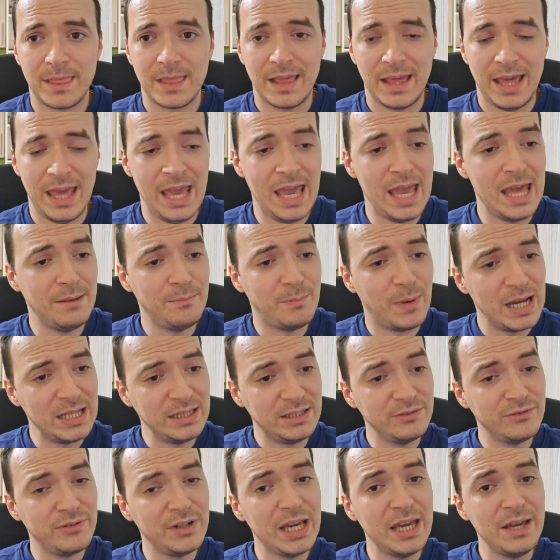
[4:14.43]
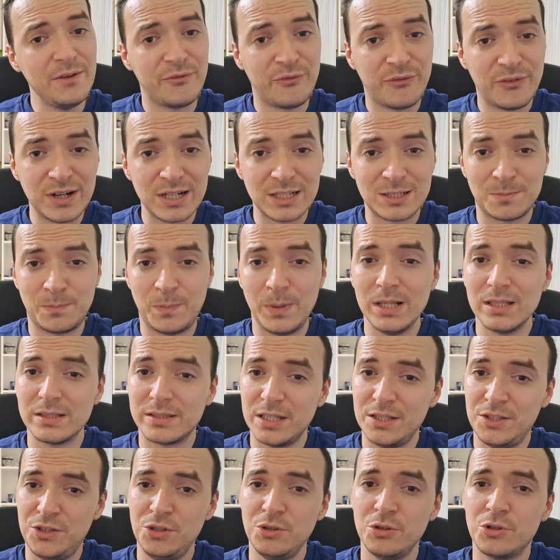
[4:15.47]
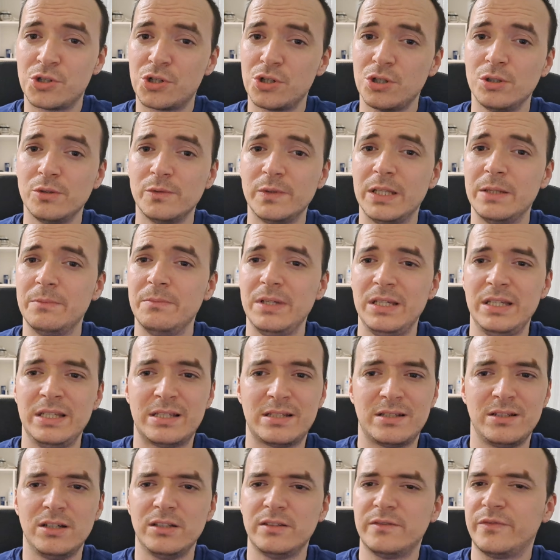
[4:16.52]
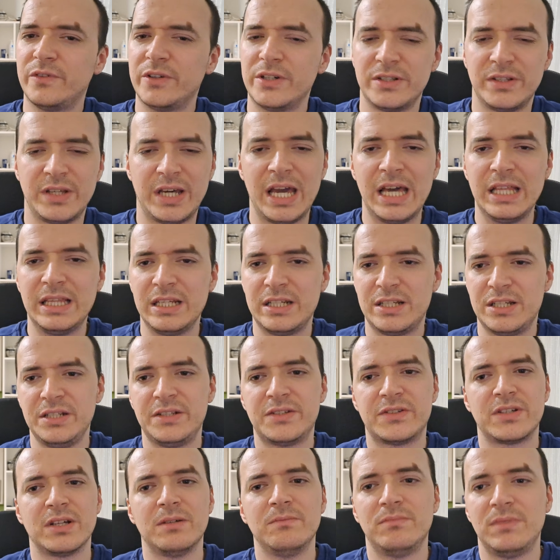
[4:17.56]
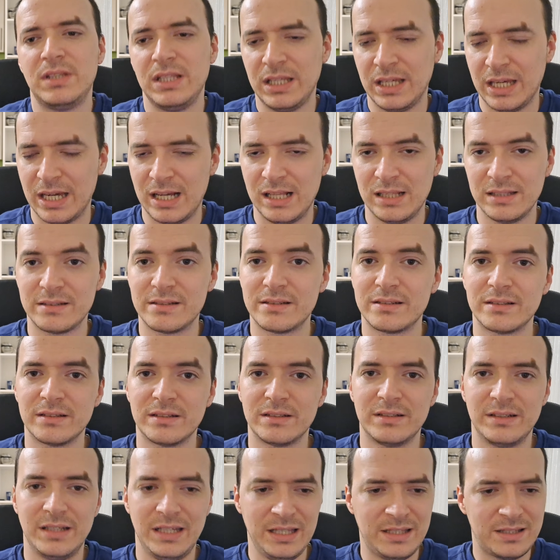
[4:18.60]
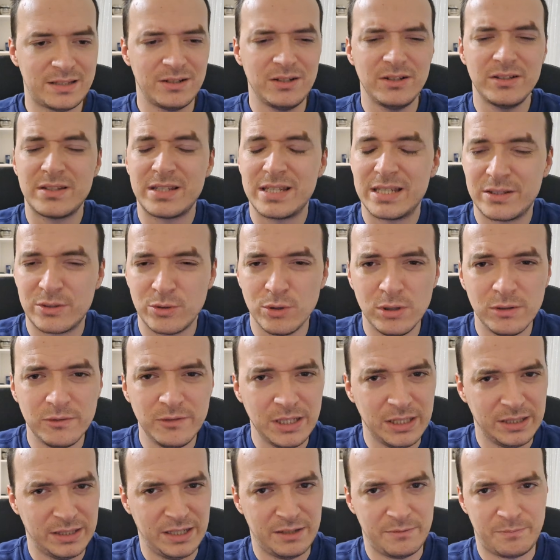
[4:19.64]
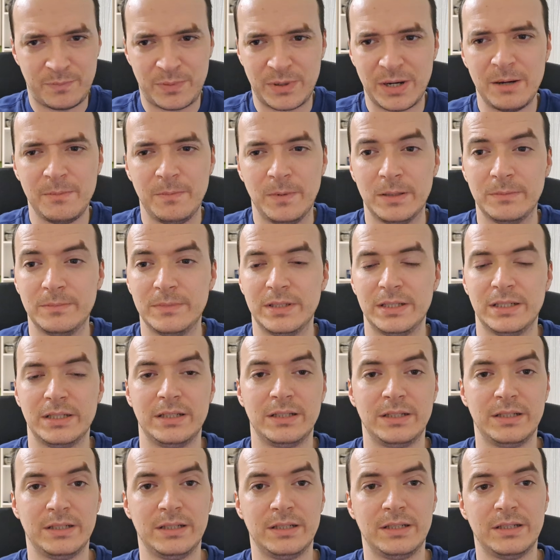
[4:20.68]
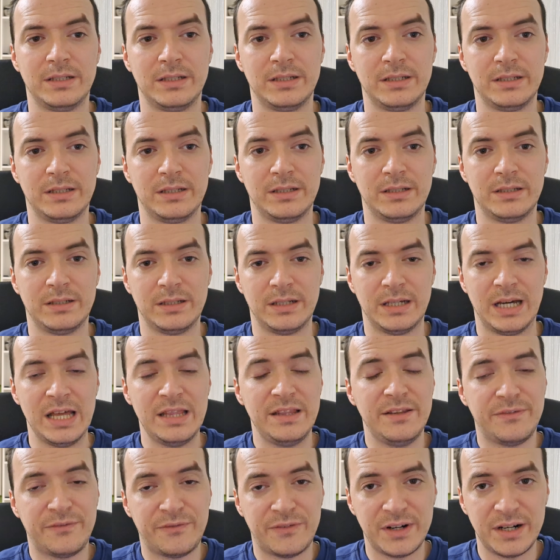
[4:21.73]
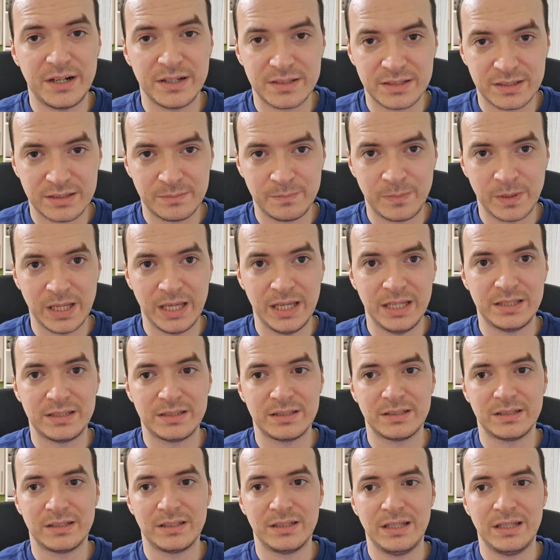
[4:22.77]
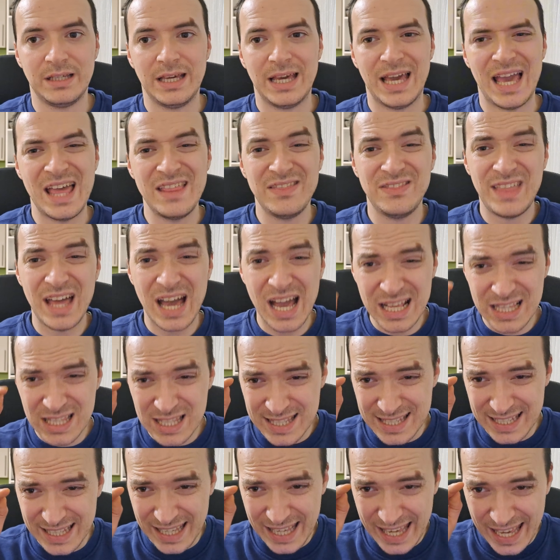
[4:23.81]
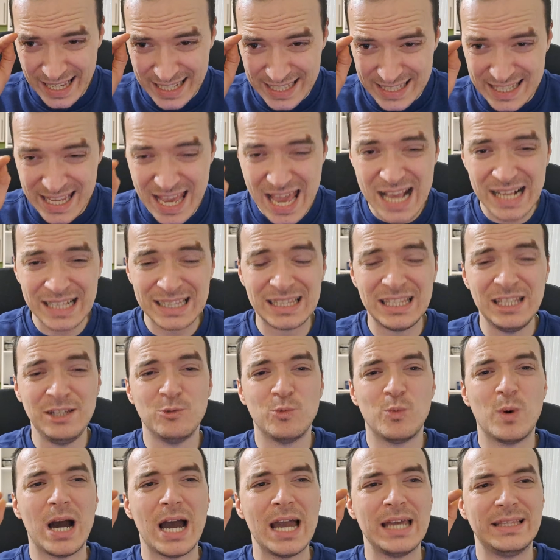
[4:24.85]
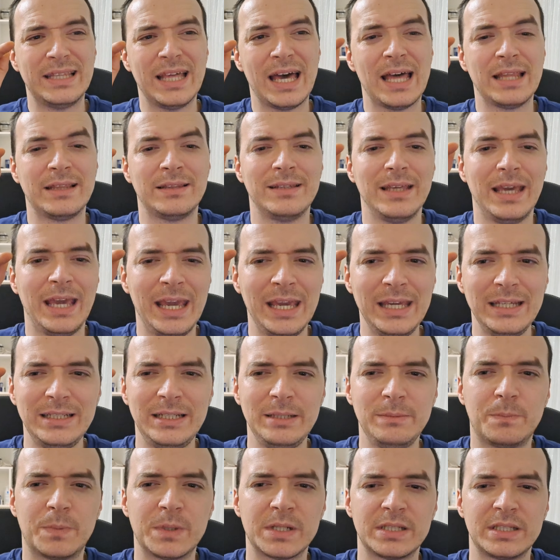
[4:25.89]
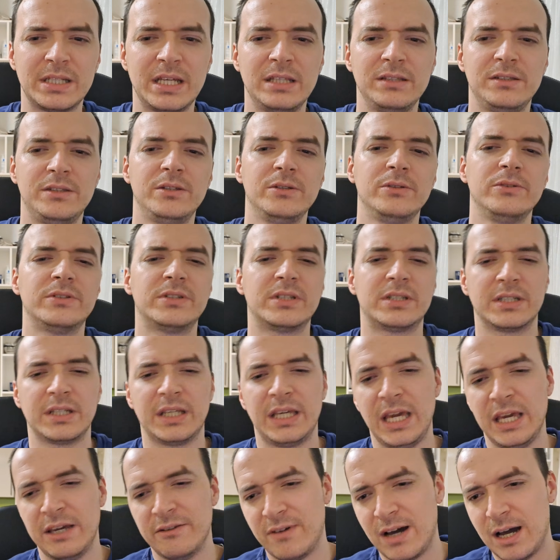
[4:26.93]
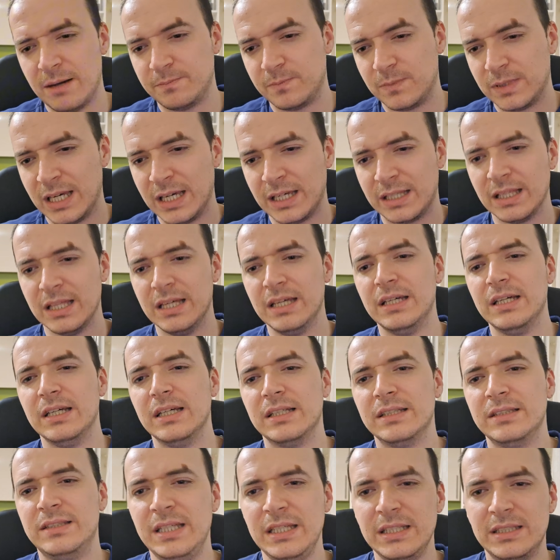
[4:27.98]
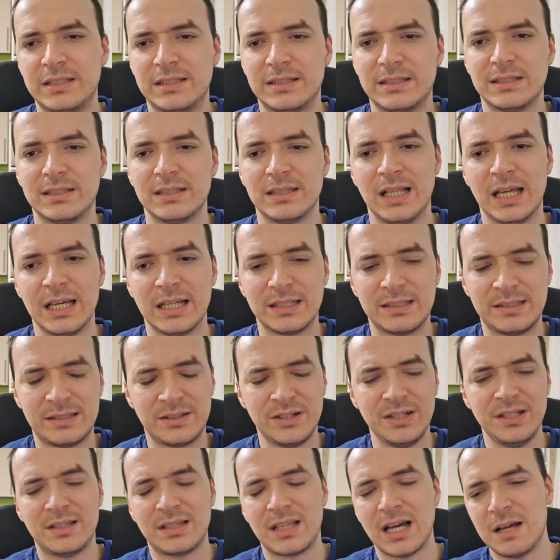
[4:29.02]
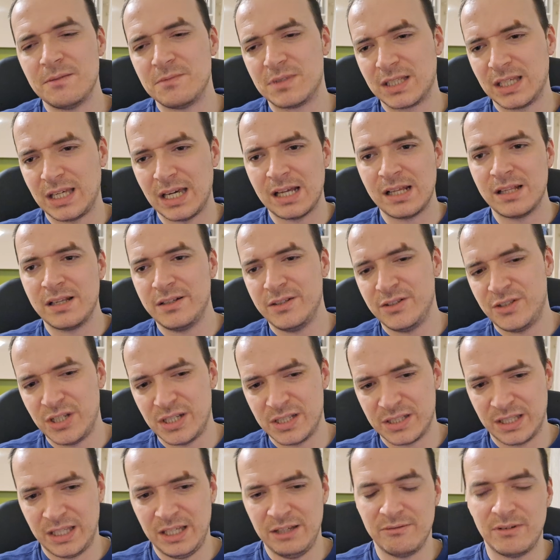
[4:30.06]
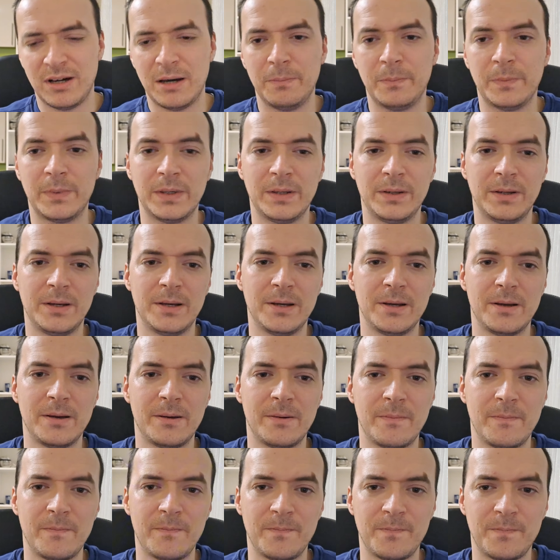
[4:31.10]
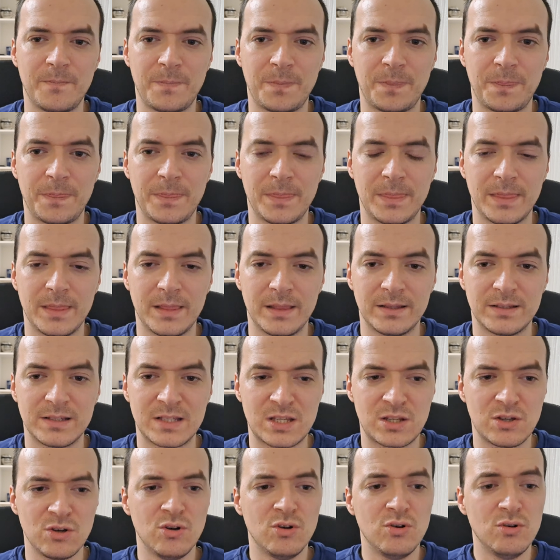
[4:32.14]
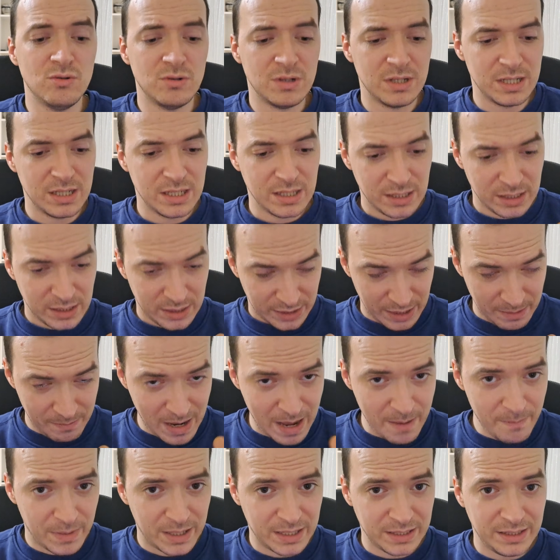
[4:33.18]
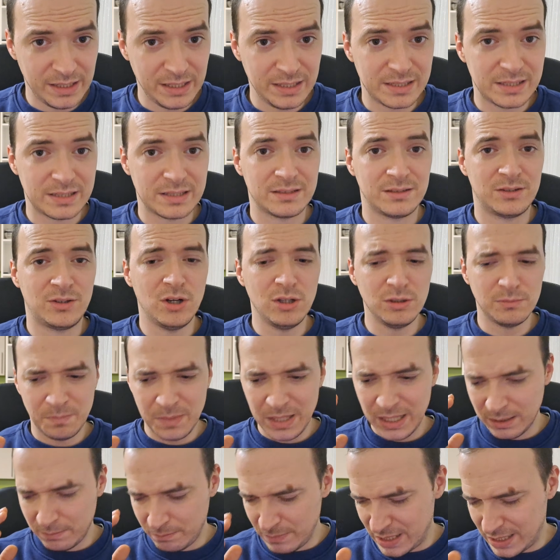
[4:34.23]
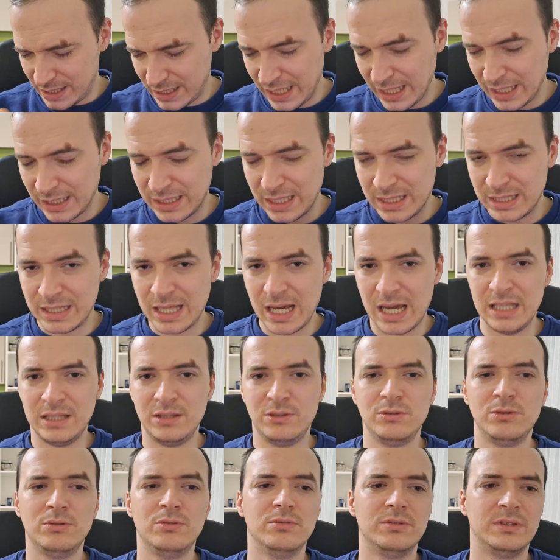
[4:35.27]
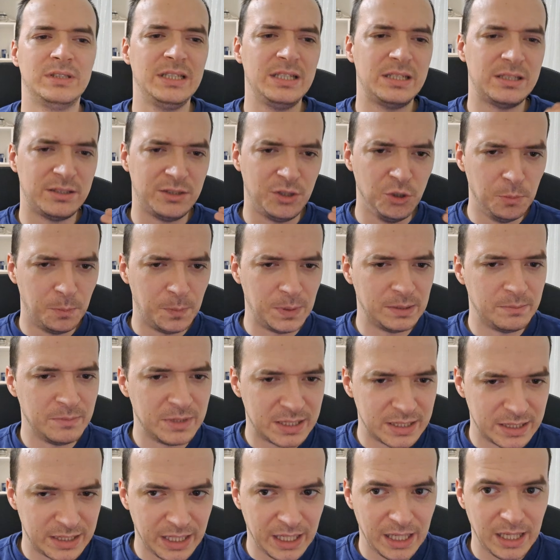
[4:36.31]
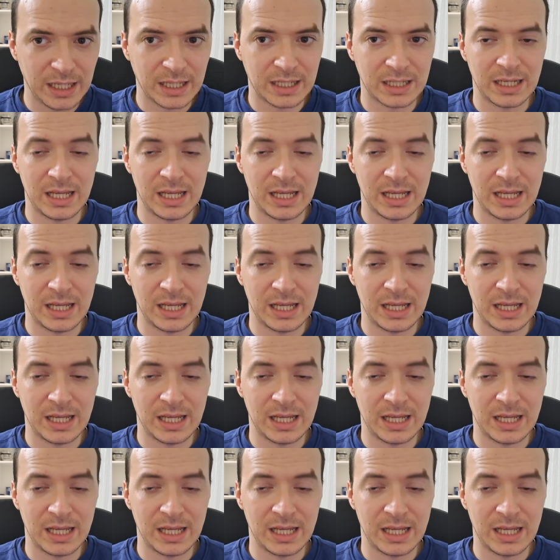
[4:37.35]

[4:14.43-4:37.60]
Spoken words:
And by the way, first pills that you show them is not for the headache, it's something else. It's not solving their problem at the first place. And that's exactly why that 80% users gave up, like did like 3 times scan and just give up. So remember this. Don't make mistake that I do, this stupid mistake.